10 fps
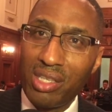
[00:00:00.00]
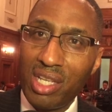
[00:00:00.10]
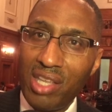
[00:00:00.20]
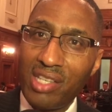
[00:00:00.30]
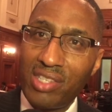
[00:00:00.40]

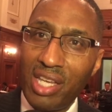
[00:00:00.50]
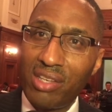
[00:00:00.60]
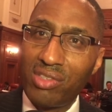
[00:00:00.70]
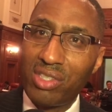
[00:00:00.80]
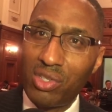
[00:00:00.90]
that they say
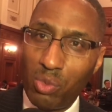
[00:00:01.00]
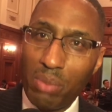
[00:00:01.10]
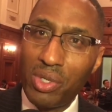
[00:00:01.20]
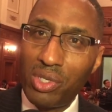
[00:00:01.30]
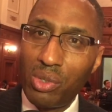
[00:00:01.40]
is
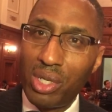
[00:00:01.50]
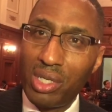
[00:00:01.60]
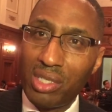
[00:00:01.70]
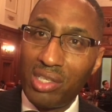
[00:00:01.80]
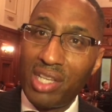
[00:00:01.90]

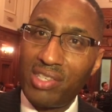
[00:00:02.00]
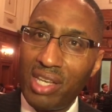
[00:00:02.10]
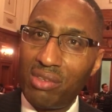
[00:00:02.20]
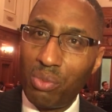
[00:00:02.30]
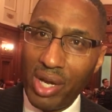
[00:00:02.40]
discriminatory, that they
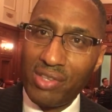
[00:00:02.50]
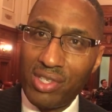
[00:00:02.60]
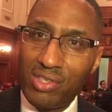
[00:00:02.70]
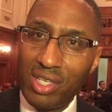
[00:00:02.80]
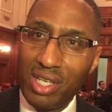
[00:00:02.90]
say is
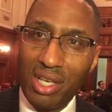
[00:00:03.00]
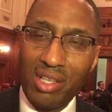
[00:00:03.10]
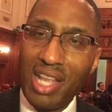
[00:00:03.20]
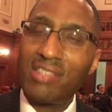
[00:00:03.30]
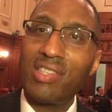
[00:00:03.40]
racist.
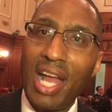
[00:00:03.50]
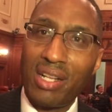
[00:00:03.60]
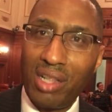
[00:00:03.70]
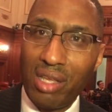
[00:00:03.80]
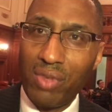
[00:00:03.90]
That's
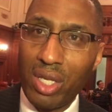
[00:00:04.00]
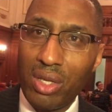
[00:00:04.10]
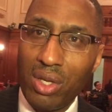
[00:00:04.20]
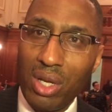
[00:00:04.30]
not Cleveland.